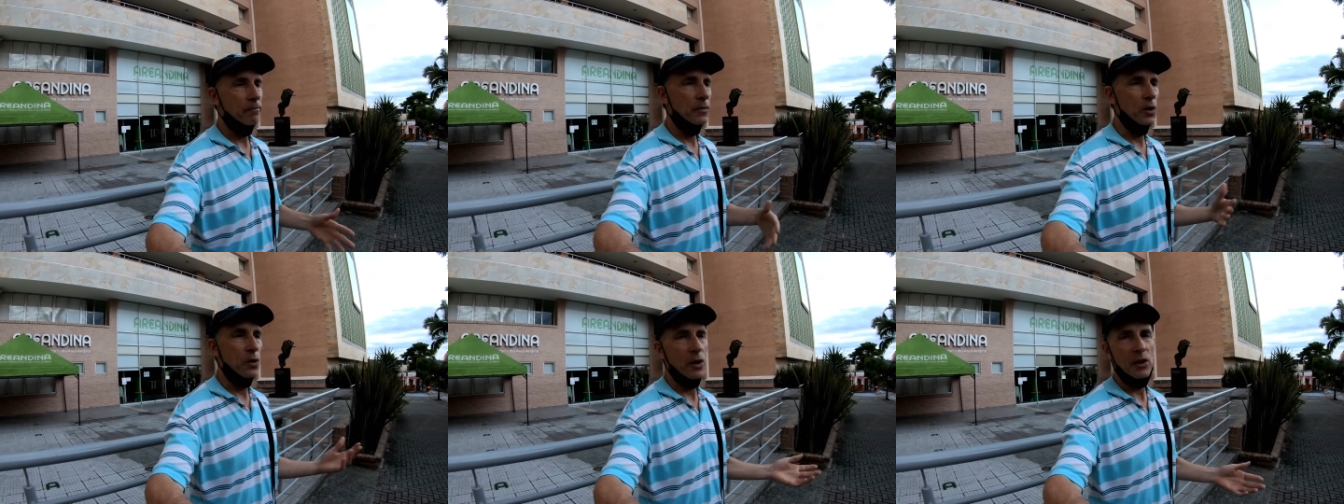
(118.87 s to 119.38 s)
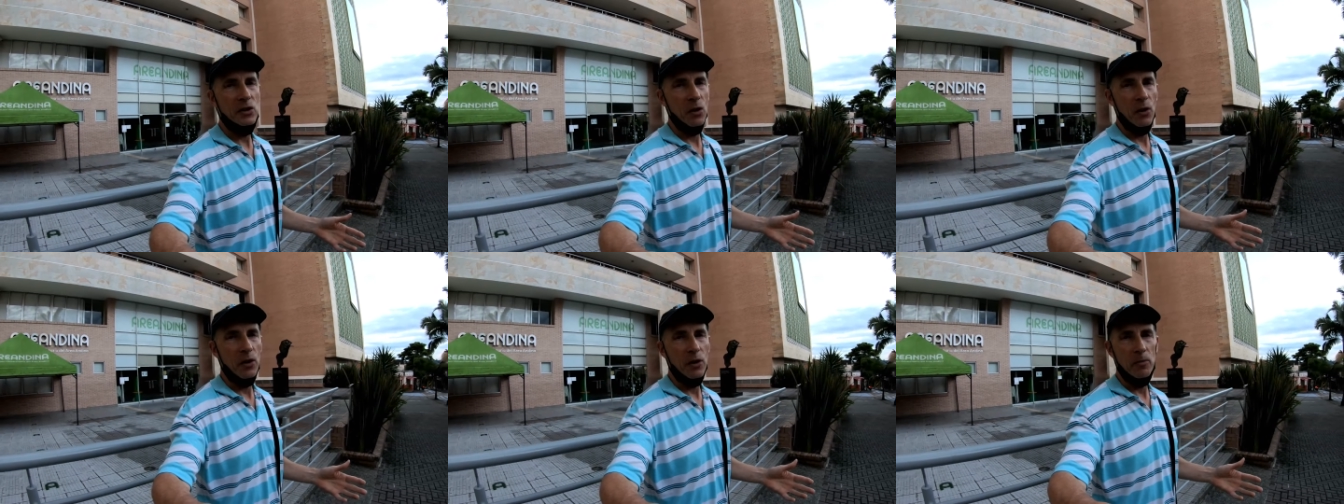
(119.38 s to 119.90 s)
do this
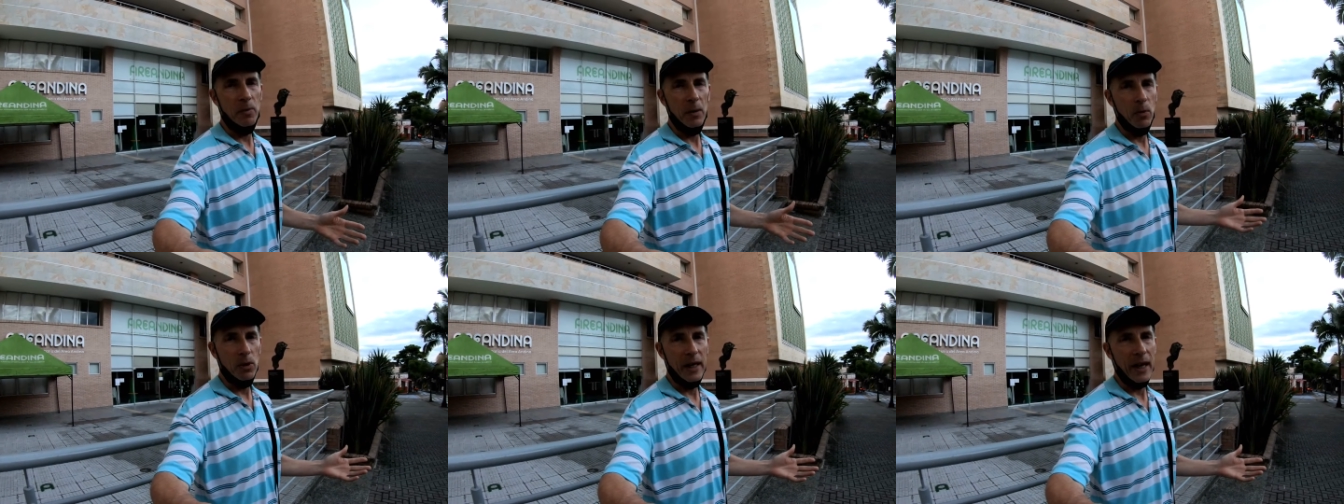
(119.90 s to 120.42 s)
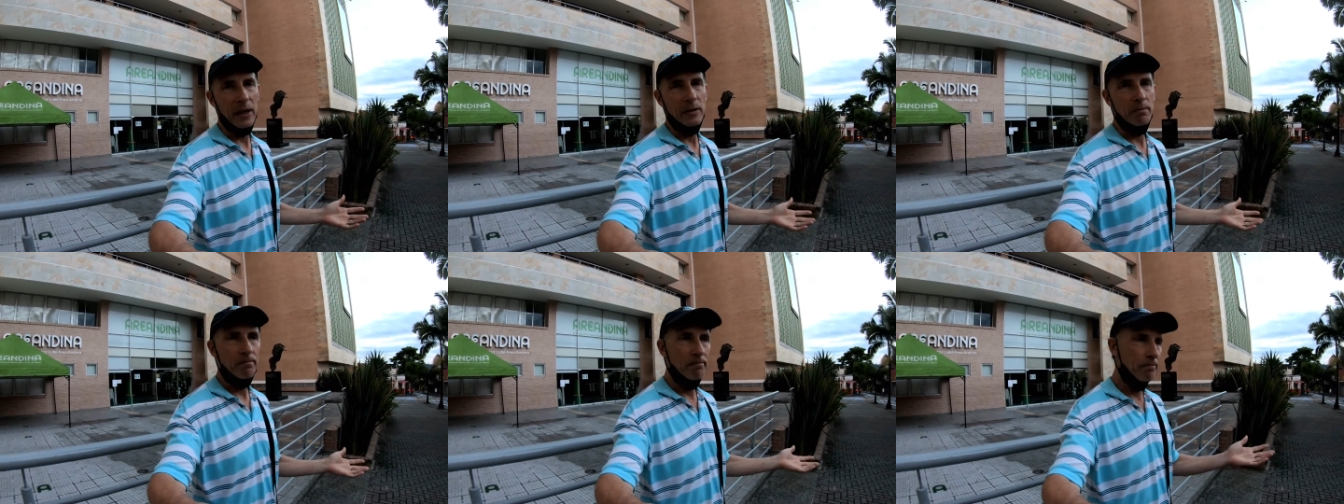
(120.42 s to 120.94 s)
so that people can't,
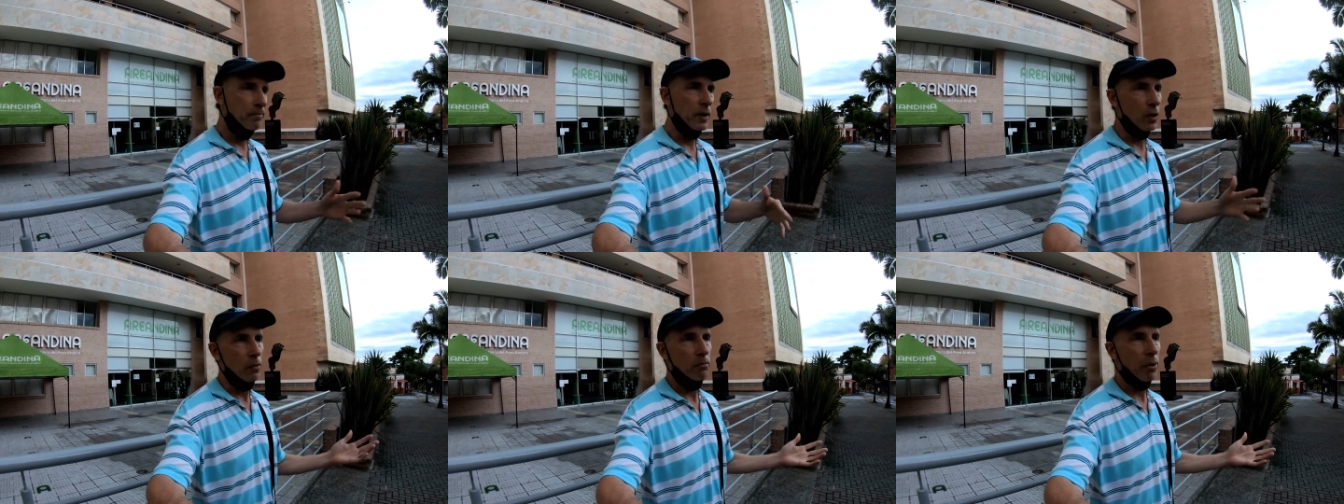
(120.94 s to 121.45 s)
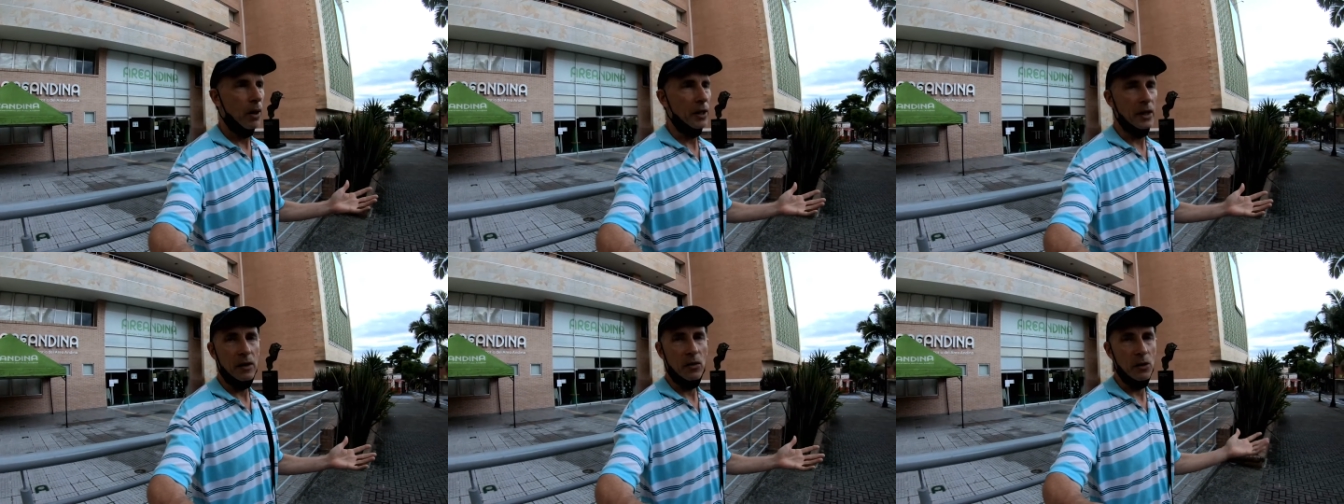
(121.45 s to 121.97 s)
you know,
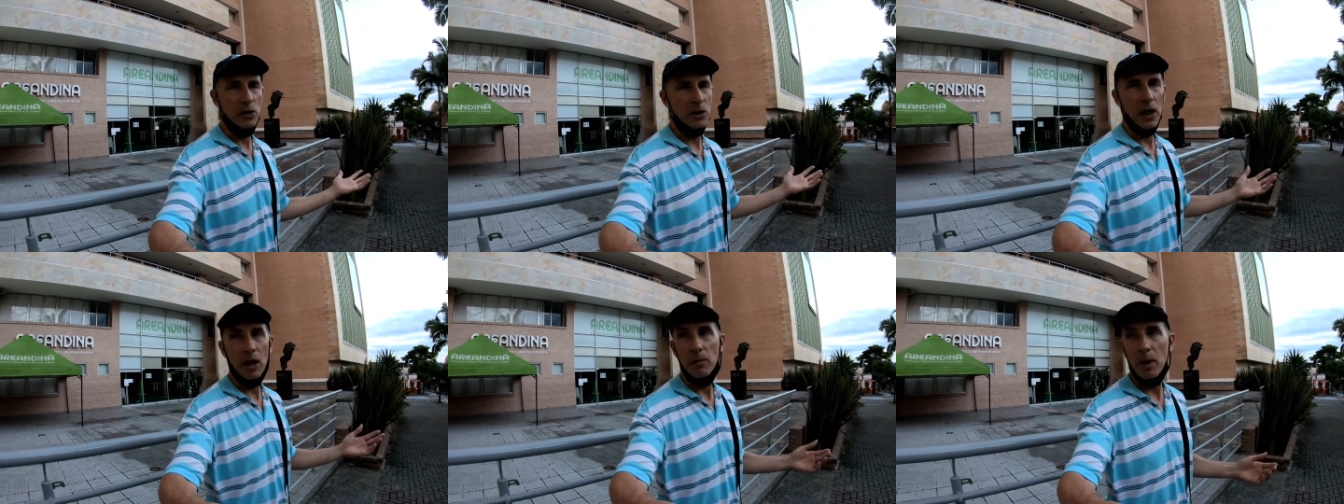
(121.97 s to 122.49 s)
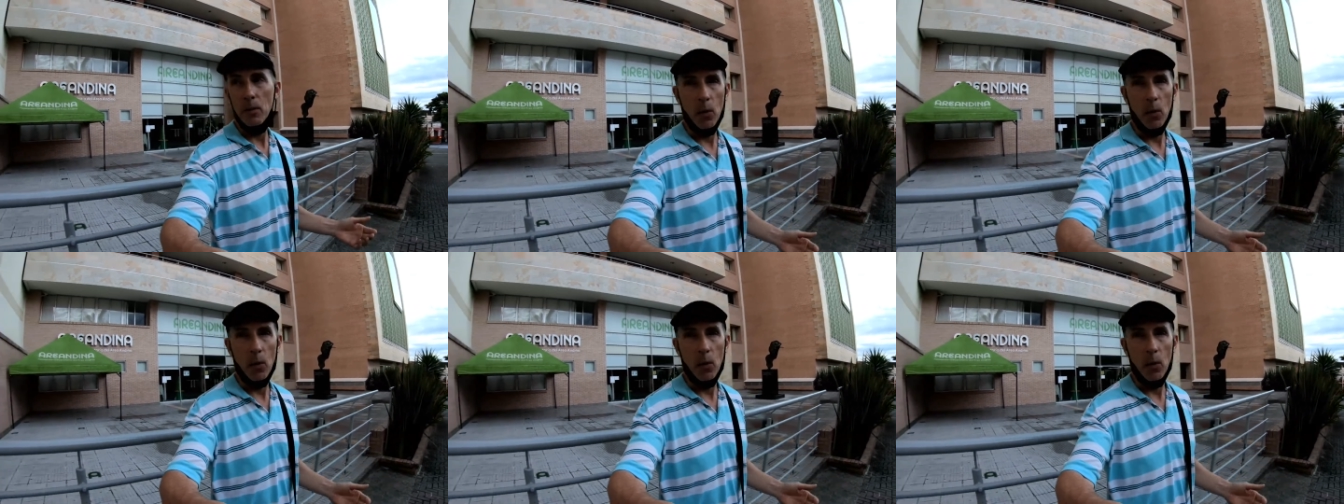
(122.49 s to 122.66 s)
party. Of course, the young people